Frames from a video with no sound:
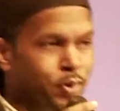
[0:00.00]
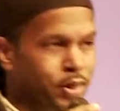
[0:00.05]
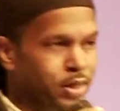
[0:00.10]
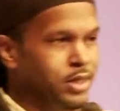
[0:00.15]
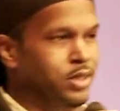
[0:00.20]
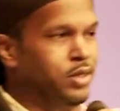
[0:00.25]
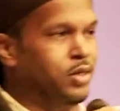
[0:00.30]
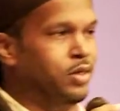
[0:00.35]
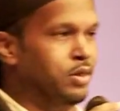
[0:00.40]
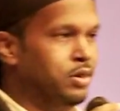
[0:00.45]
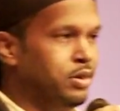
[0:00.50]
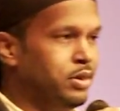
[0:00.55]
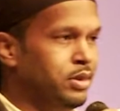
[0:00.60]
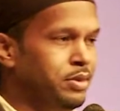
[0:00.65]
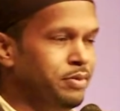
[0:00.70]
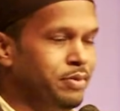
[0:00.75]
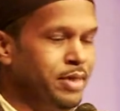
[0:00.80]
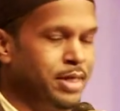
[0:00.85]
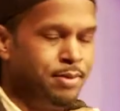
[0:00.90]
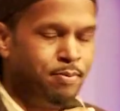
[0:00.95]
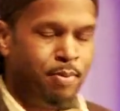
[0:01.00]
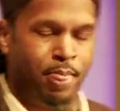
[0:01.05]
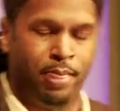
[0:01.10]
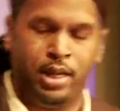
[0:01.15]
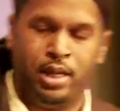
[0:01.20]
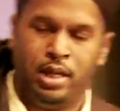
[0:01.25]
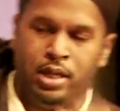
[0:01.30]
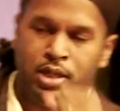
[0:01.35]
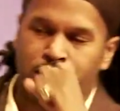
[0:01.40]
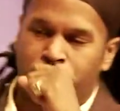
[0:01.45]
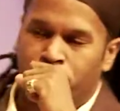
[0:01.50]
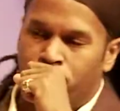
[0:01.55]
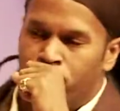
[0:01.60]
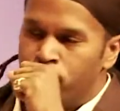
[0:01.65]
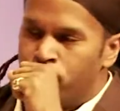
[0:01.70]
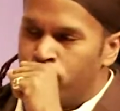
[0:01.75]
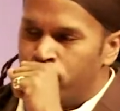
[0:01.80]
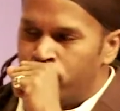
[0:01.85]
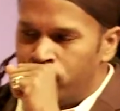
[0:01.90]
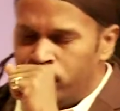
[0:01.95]
went along, right?
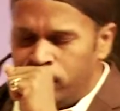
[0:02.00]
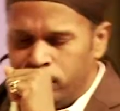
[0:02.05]
So